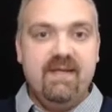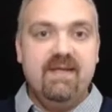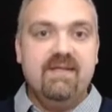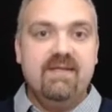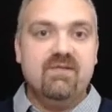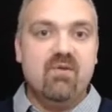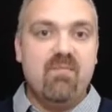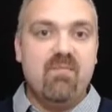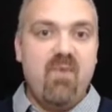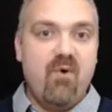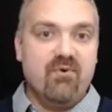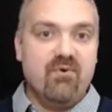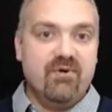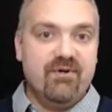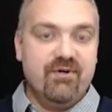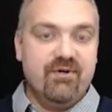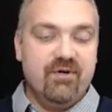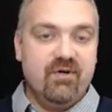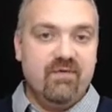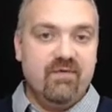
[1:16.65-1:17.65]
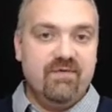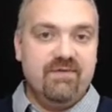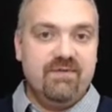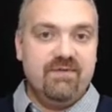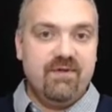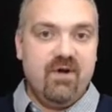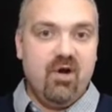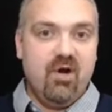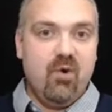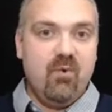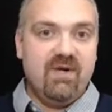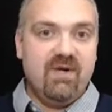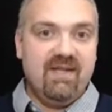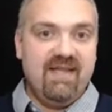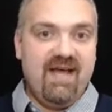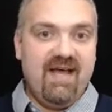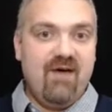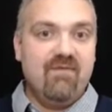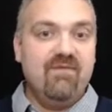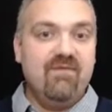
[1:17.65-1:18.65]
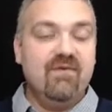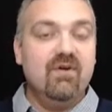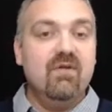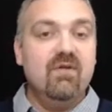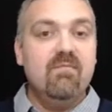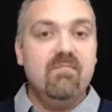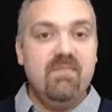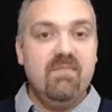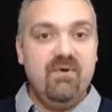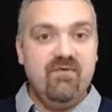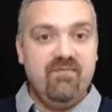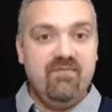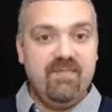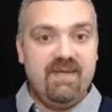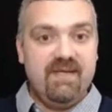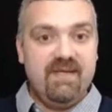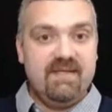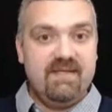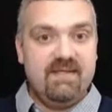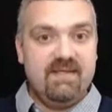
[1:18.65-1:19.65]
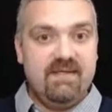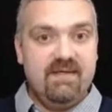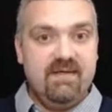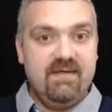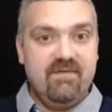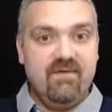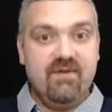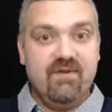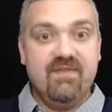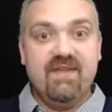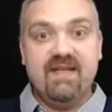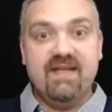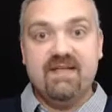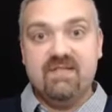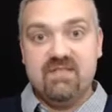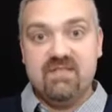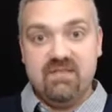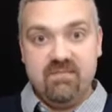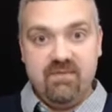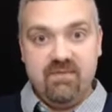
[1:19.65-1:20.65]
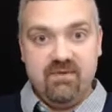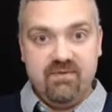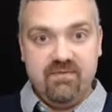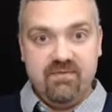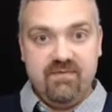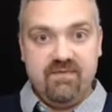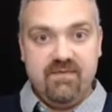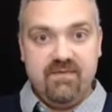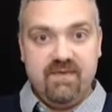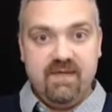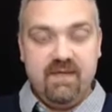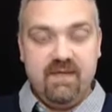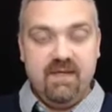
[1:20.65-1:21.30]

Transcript: So motor nerves are what allow for movement, for things to move.